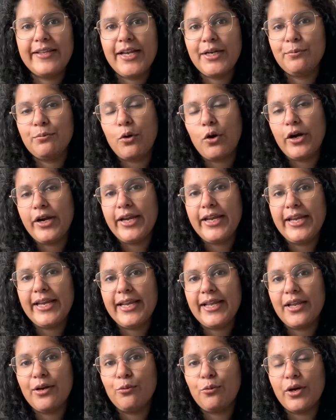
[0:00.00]
that
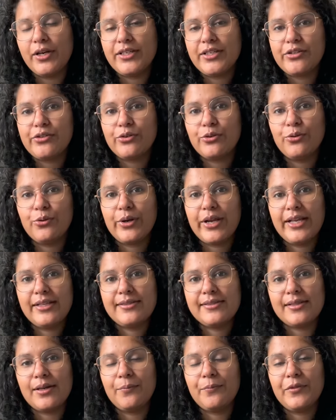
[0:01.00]
morning and wanted to go
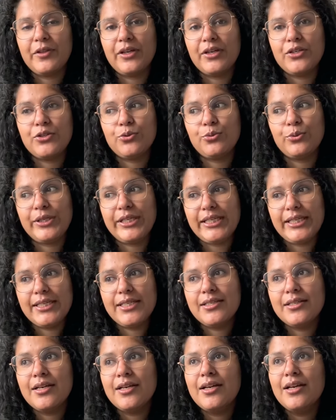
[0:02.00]
get something to
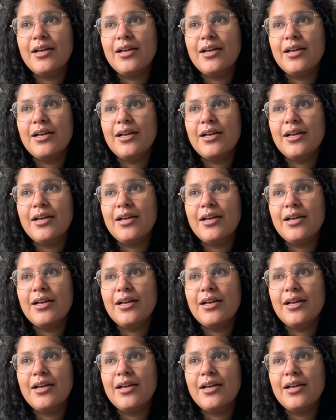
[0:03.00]
eat.